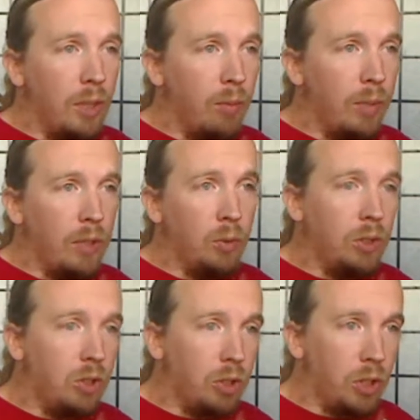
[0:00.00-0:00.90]
but
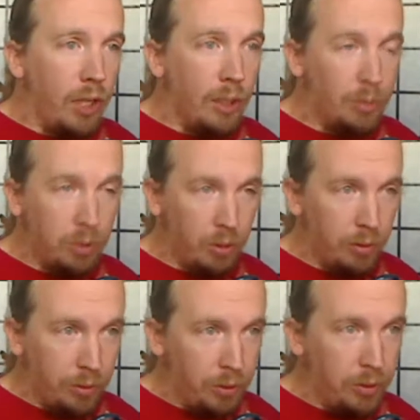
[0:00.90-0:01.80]
once you got up to a
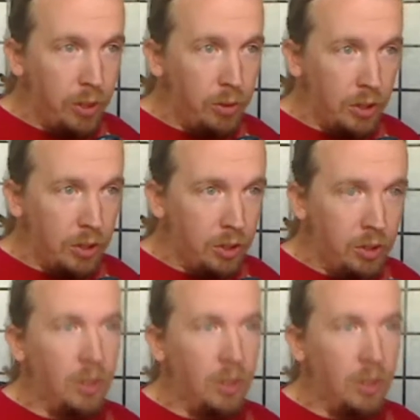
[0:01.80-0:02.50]
full dosage,